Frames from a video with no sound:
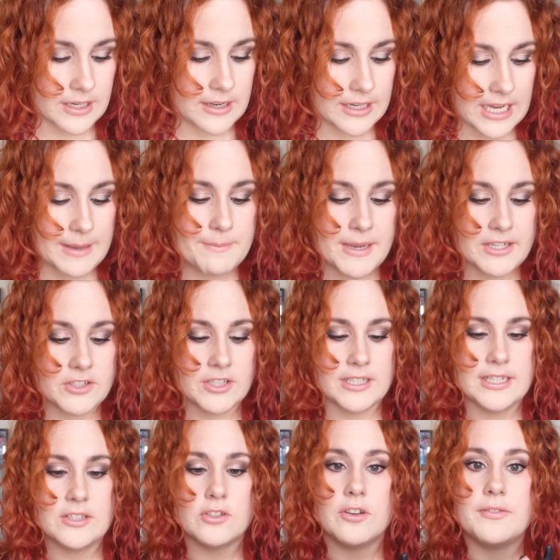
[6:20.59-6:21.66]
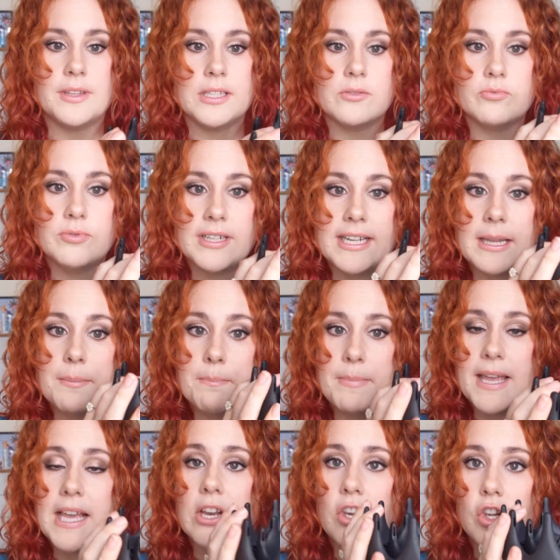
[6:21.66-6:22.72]
like I mentioned, it's got these really
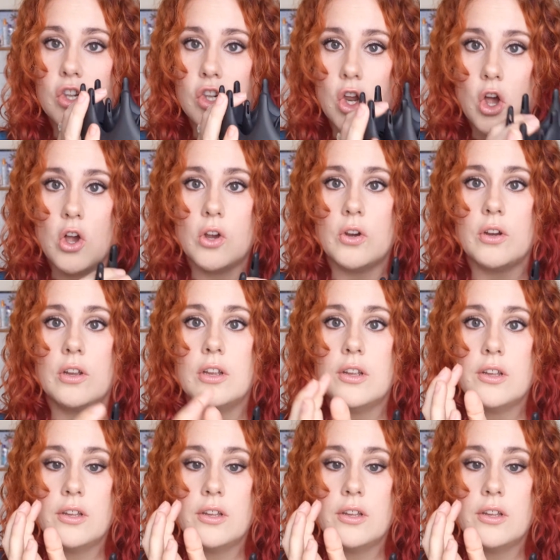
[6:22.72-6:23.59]
big, long